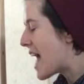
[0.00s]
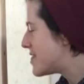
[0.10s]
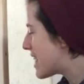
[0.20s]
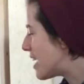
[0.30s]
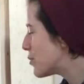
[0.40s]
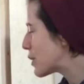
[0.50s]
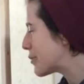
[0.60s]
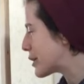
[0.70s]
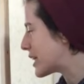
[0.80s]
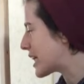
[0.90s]
And then
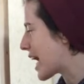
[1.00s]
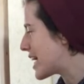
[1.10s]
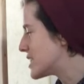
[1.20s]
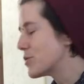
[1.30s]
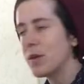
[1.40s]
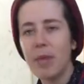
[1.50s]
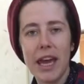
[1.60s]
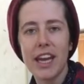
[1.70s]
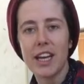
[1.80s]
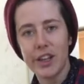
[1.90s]
we realized we
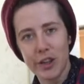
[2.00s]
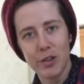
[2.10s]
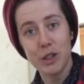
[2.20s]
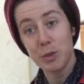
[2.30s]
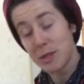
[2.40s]
made a huge